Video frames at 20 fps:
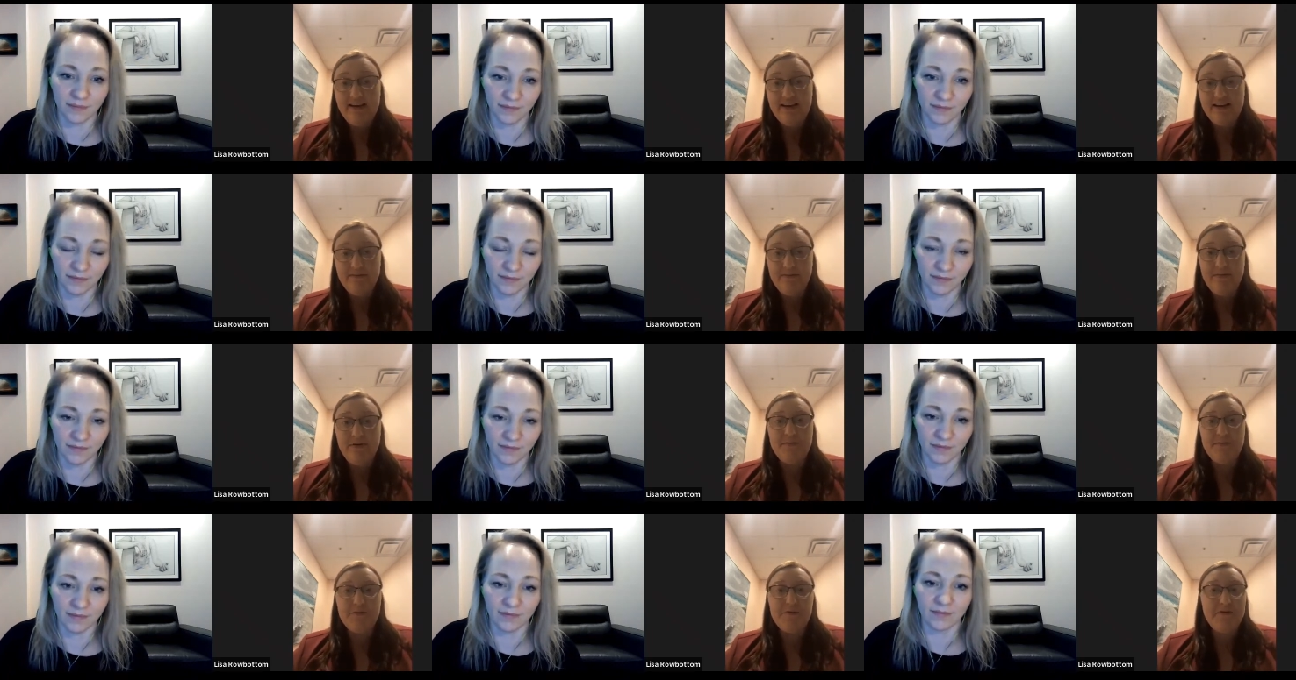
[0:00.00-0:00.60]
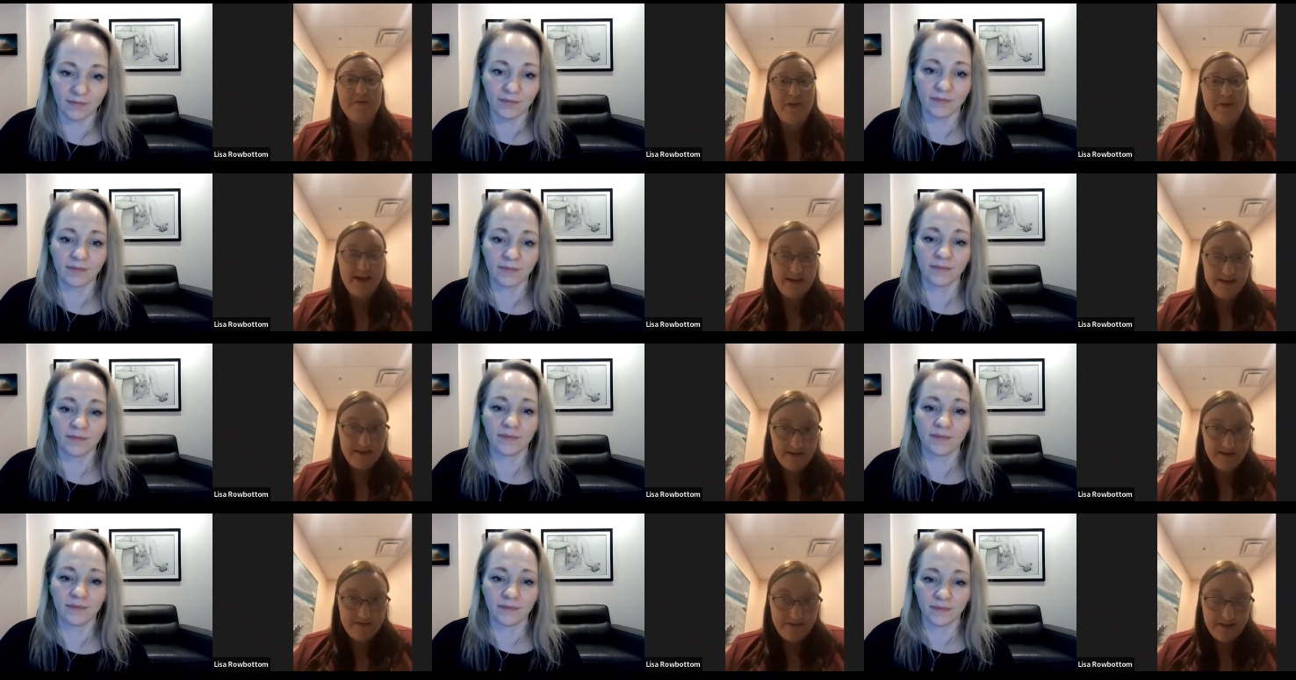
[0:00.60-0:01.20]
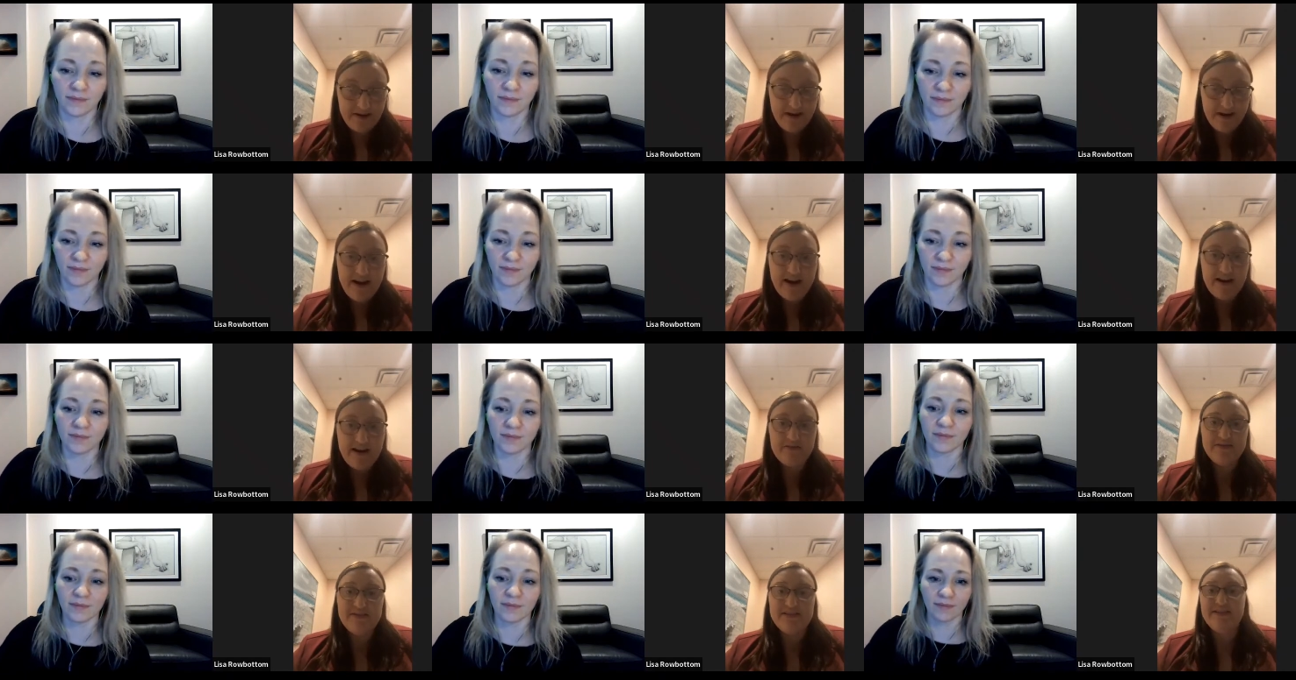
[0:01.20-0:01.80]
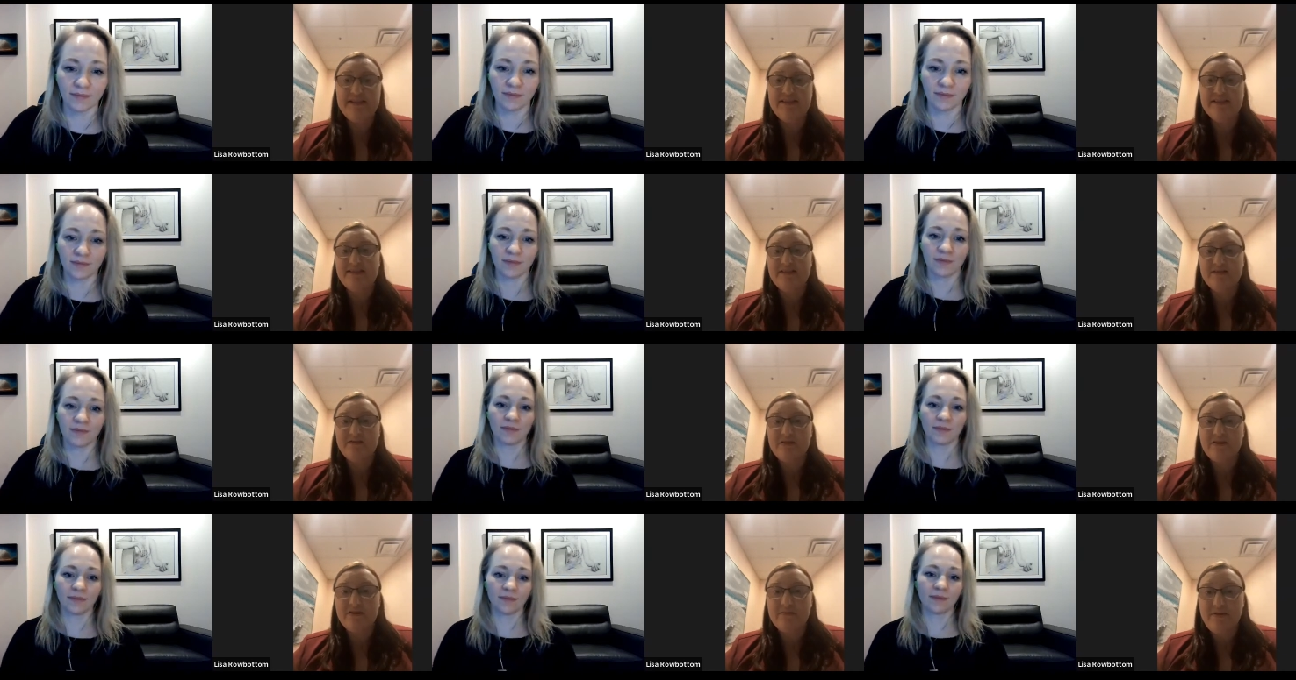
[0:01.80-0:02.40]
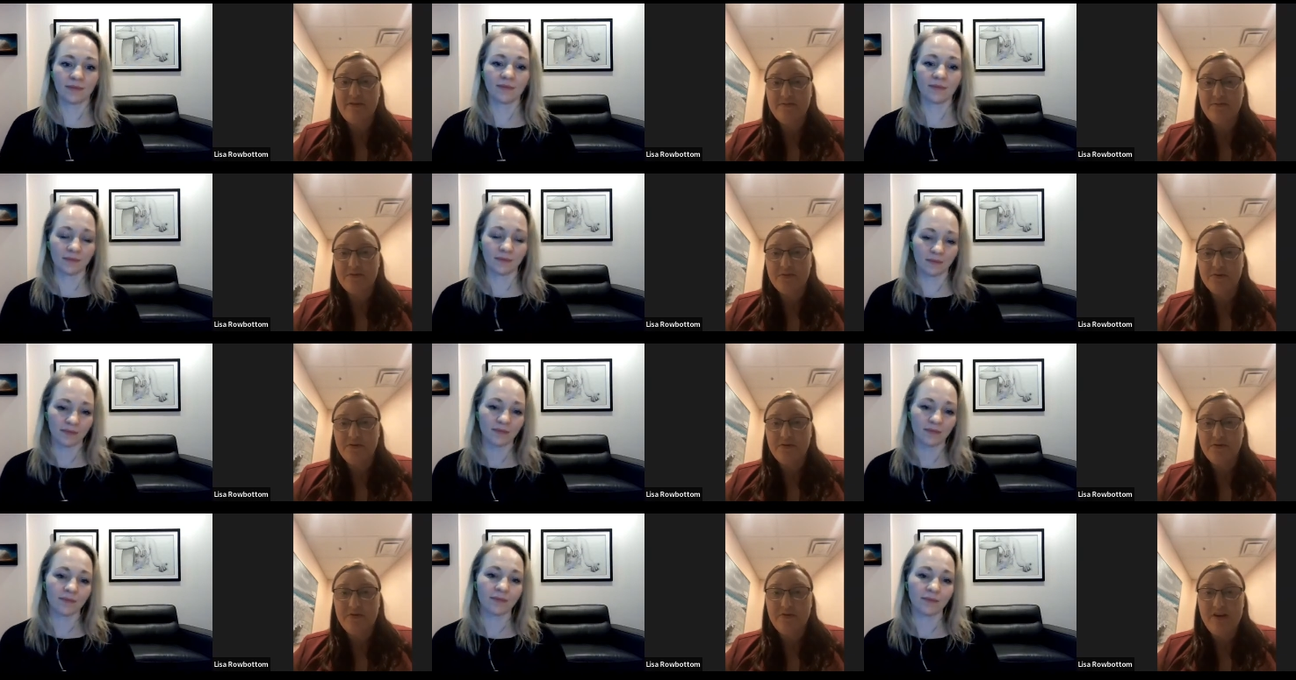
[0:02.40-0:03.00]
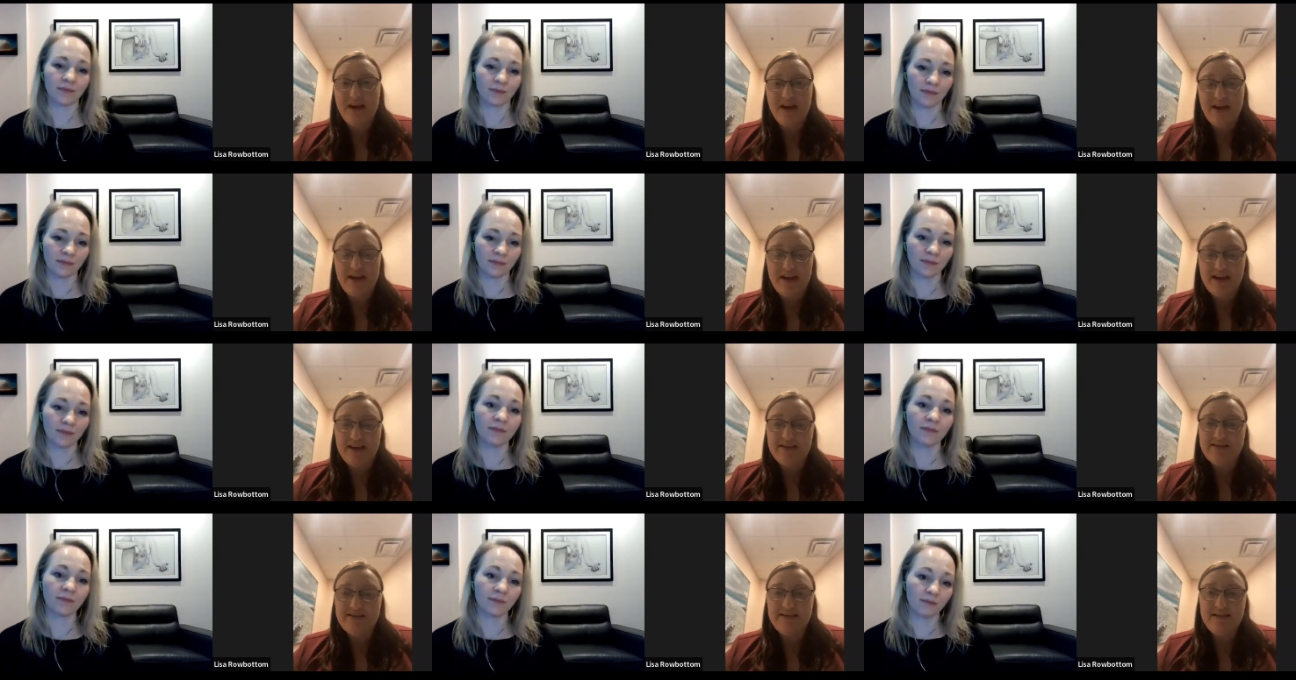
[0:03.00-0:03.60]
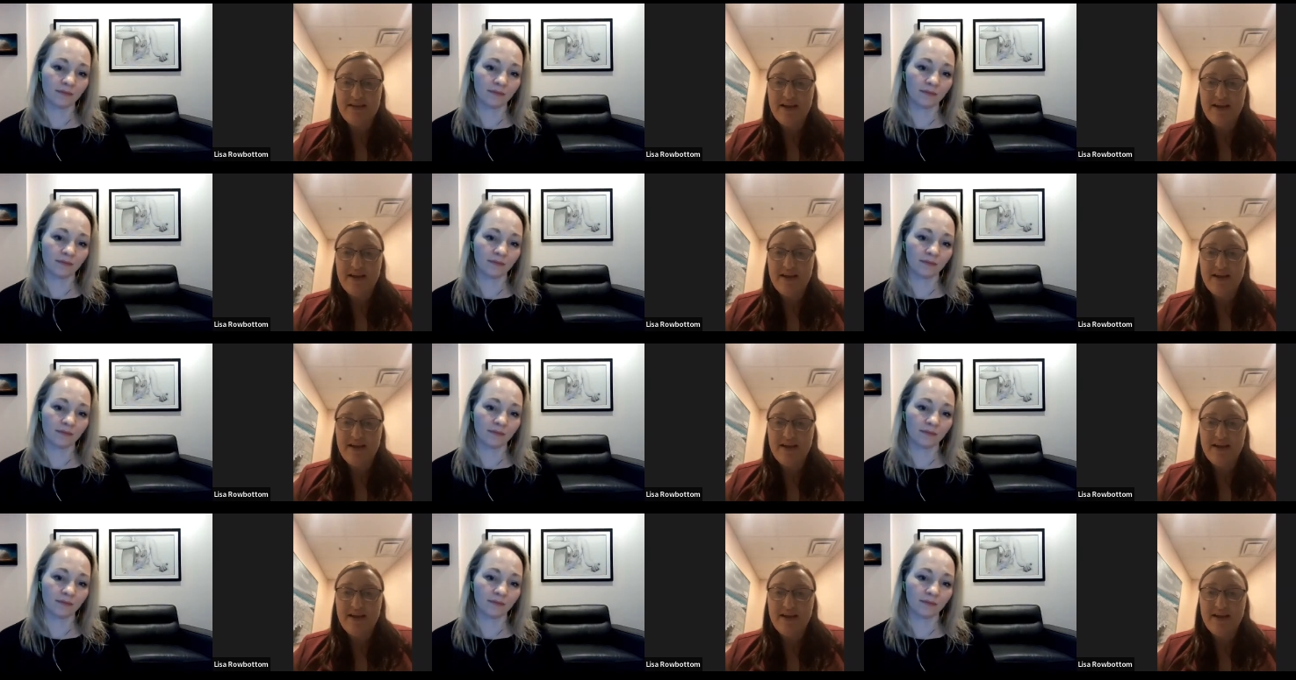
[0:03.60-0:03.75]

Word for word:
Speaker 1: Now, people who can't leave their houses or people who can't